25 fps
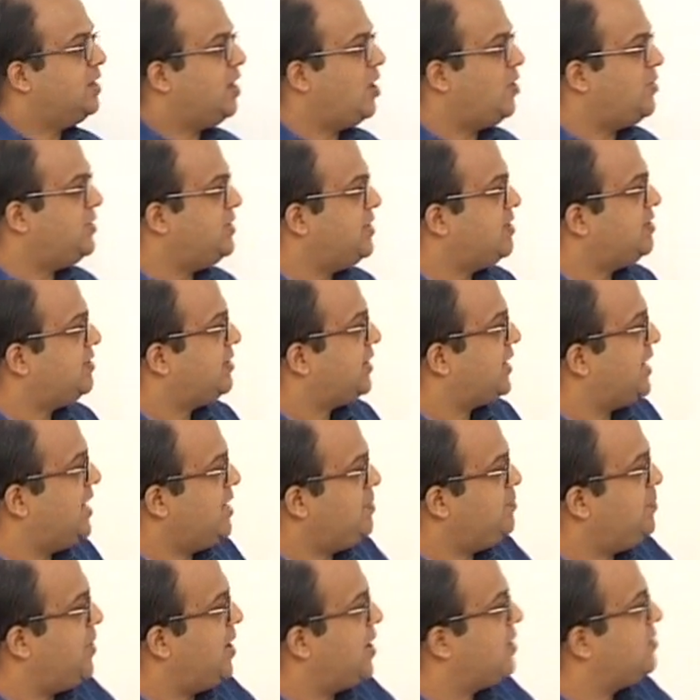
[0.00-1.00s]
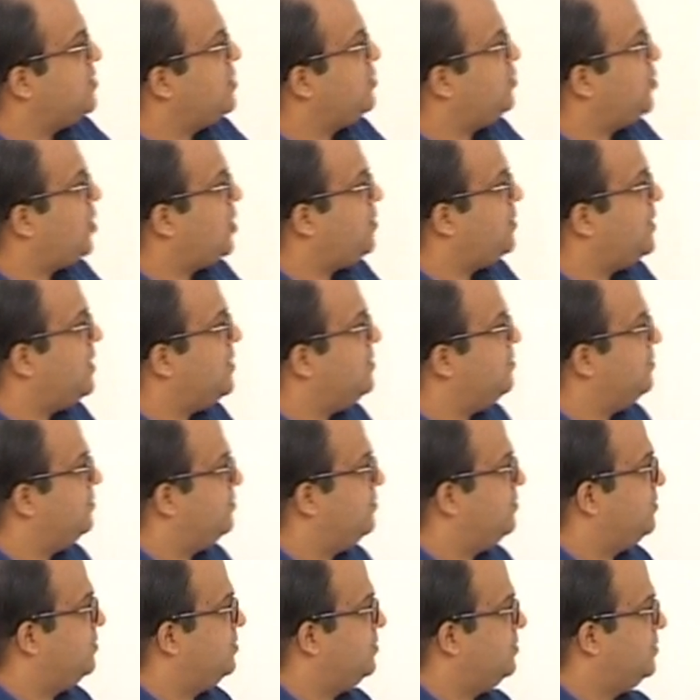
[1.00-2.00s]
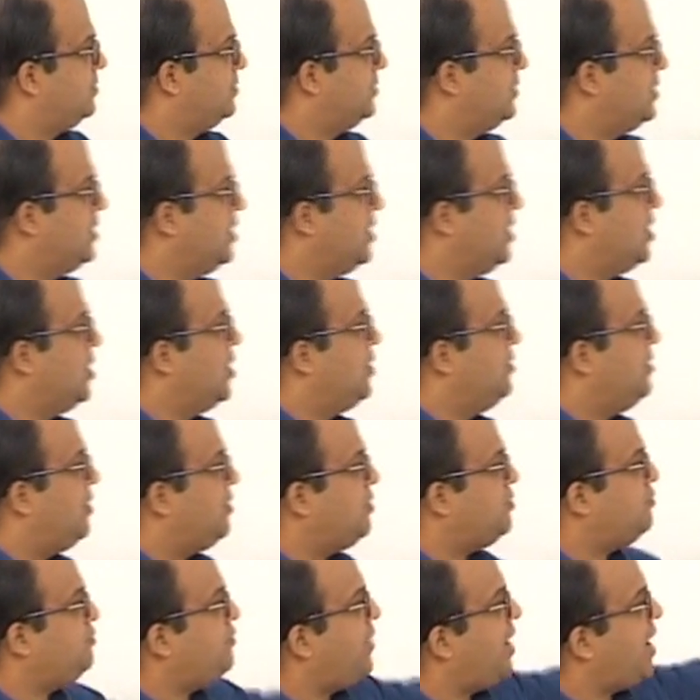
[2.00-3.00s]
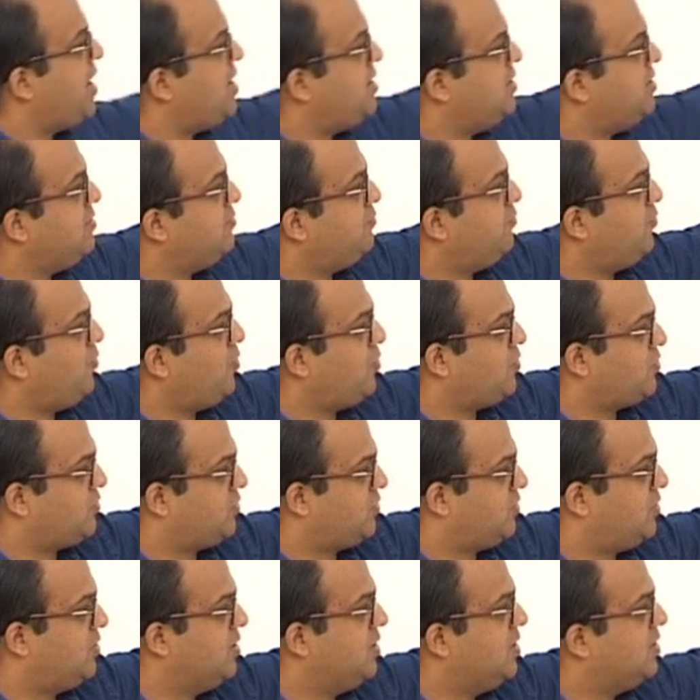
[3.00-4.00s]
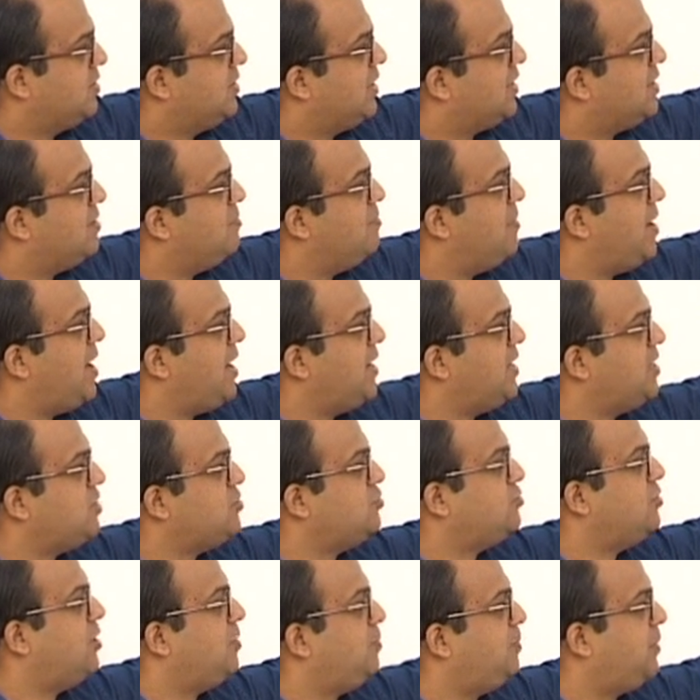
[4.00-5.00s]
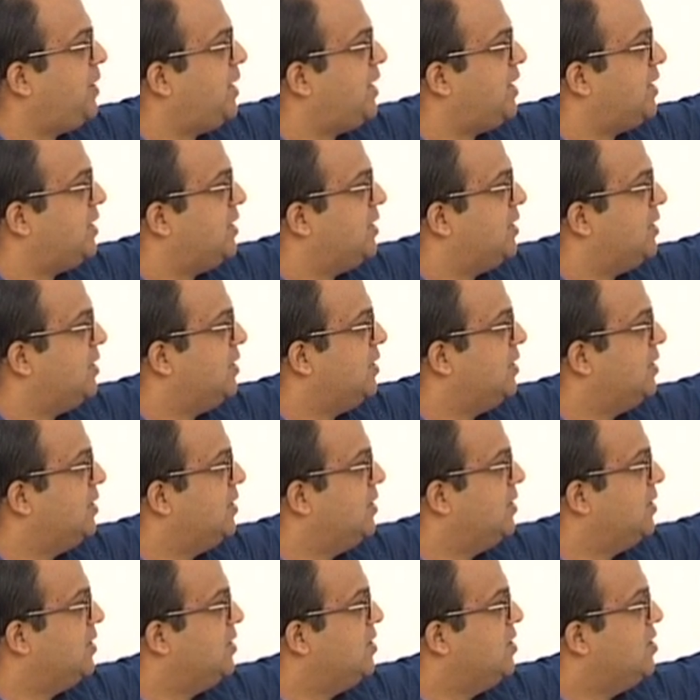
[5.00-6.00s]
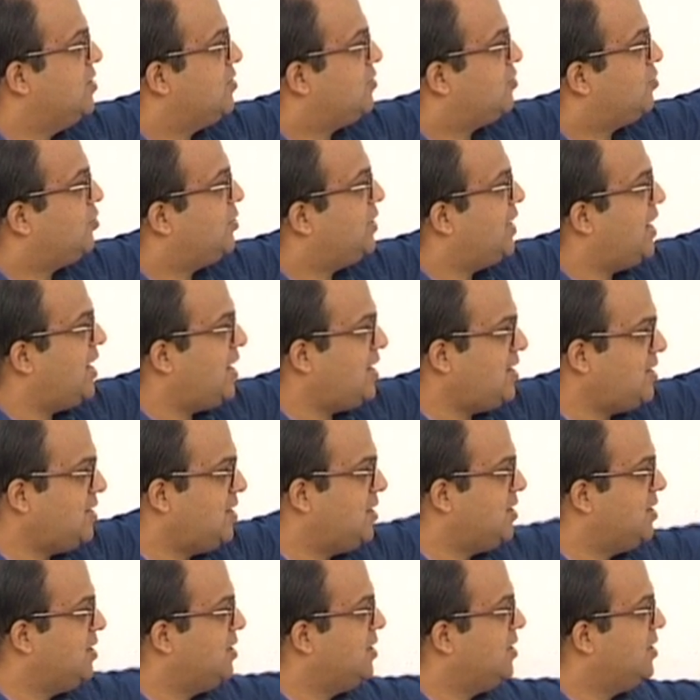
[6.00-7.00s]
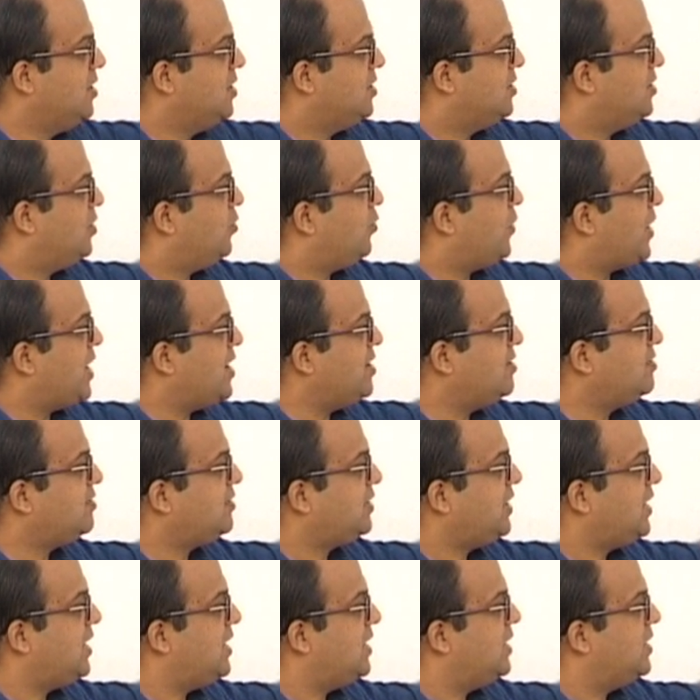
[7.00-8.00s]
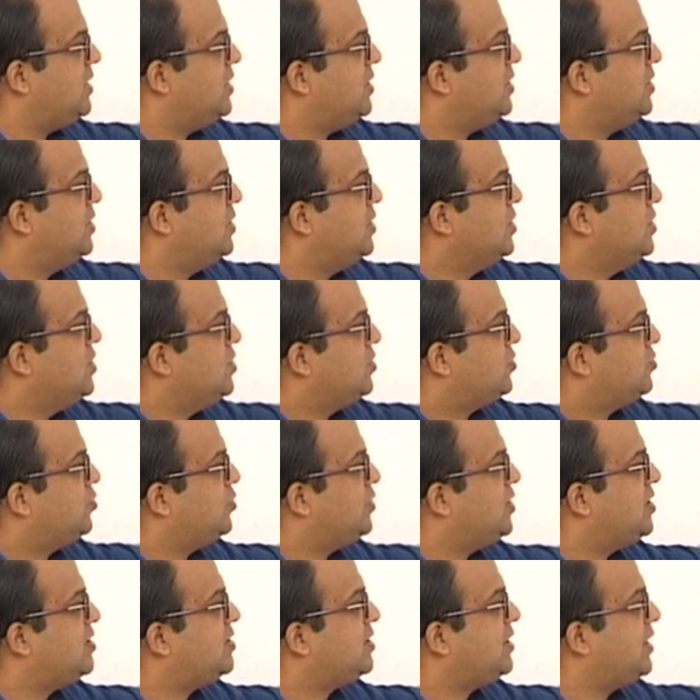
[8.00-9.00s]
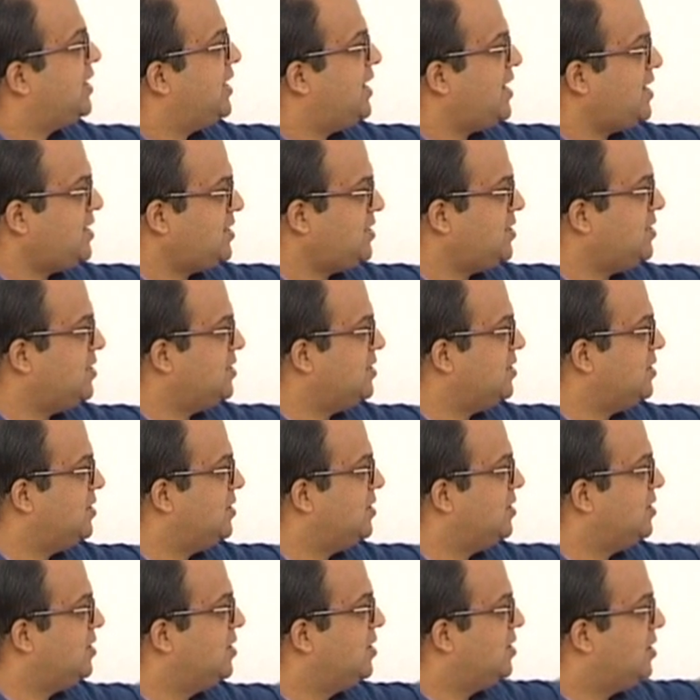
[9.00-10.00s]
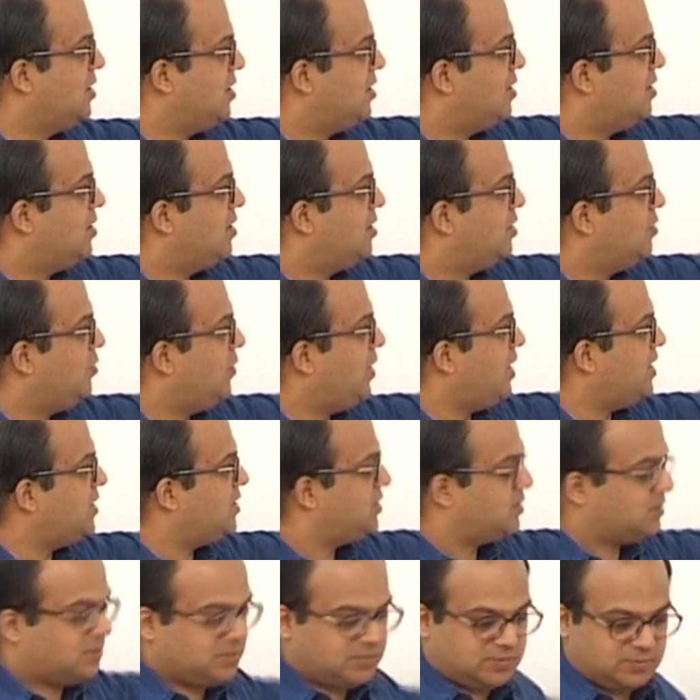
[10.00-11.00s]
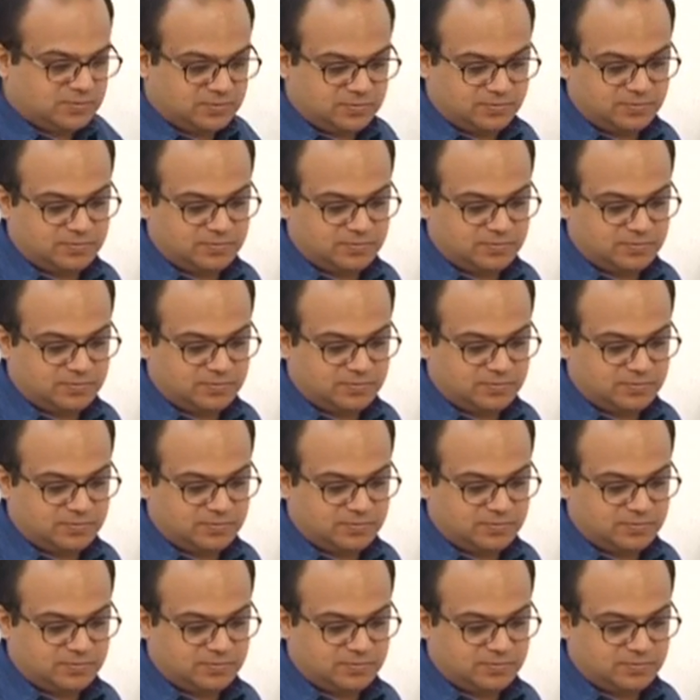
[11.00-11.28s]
Now in the second part of the problem, we have to find the force that the man has to apply so that the weighing scale shows his correct weight.